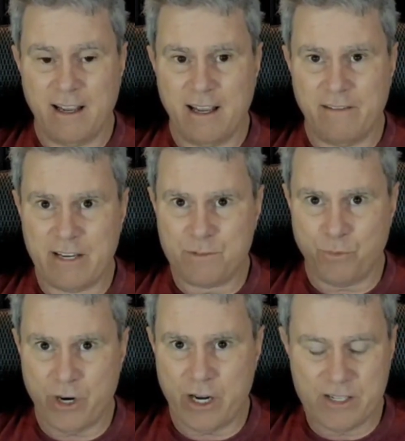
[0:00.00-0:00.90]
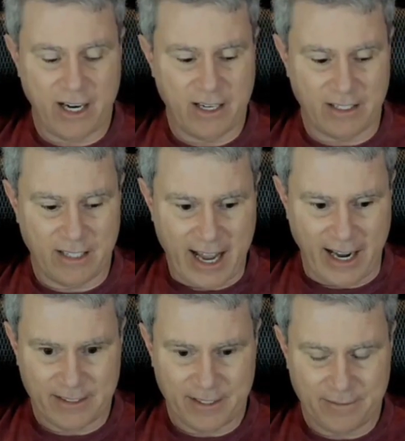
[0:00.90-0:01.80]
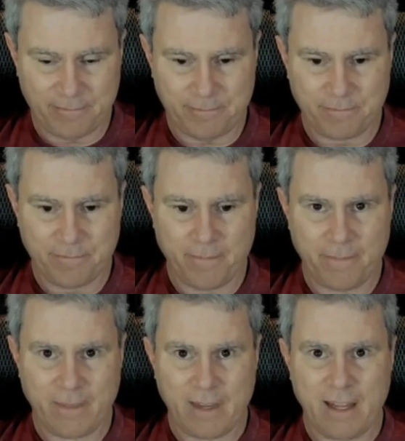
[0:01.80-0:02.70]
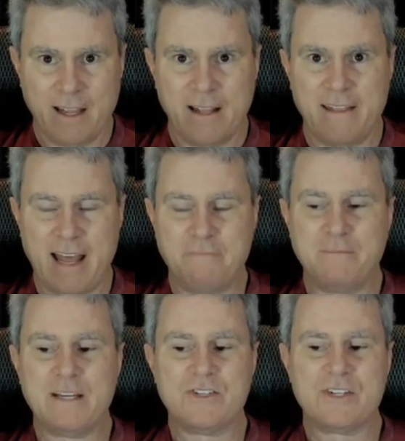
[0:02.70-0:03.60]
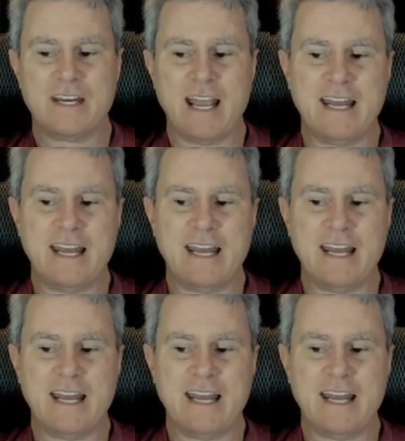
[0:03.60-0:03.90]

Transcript: if he's president-elect, that means that